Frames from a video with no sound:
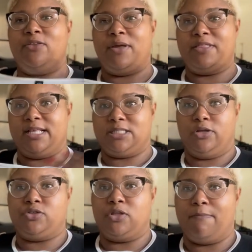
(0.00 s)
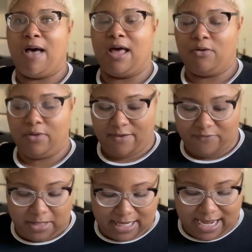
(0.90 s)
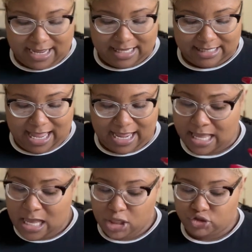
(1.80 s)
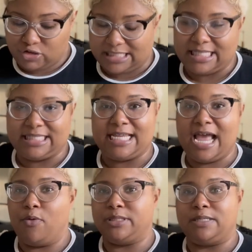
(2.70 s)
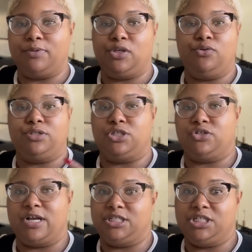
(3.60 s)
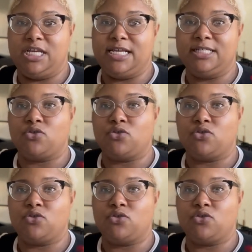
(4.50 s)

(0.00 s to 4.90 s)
the way that this looked on the model, and I felt like I can like dress this down with some cute distressed jeans,